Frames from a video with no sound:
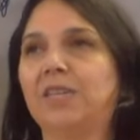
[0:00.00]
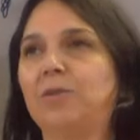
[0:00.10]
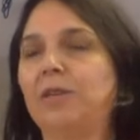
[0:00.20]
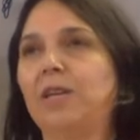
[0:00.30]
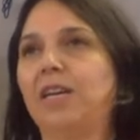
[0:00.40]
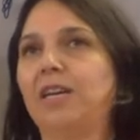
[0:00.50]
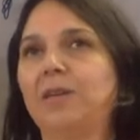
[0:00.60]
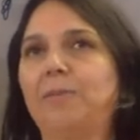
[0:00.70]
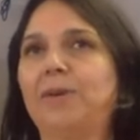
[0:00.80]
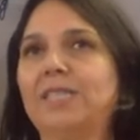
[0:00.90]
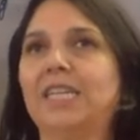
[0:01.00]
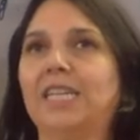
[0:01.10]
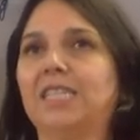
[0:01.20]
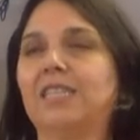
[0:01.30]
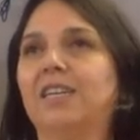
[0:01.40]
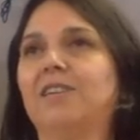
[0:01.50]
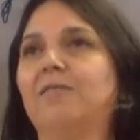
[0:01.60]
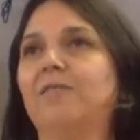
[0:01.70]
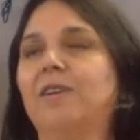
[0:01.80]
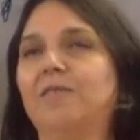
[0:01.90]
than a percent
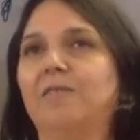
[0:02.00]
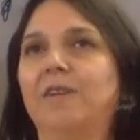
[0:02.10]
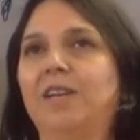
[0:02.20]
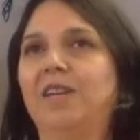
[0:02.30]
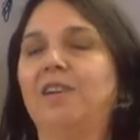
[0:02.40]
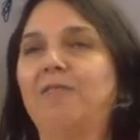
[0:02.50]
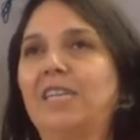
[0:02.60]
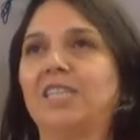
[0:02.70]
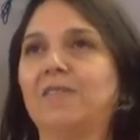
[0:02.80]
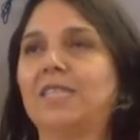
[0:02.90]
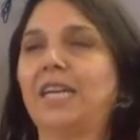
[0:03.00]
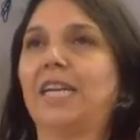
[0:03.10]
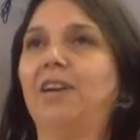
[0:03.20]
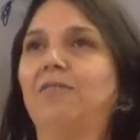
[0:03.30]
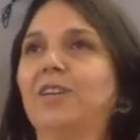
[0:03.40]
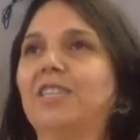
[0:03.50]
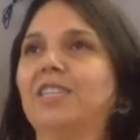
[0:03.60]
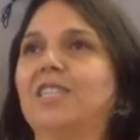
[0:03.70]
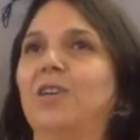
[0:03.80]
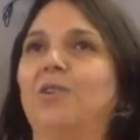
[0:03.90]
of, of a fraction of the sky covered.
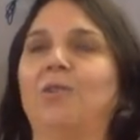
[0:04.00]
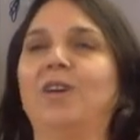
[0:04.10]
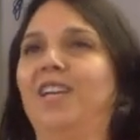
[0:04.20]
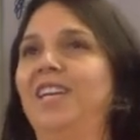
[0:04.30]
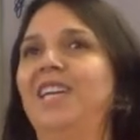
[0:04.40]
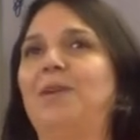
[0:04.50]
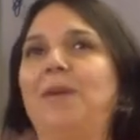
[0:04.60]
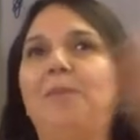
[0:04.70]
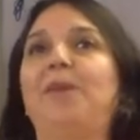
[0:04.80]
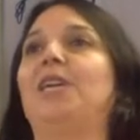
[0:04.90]
And so it might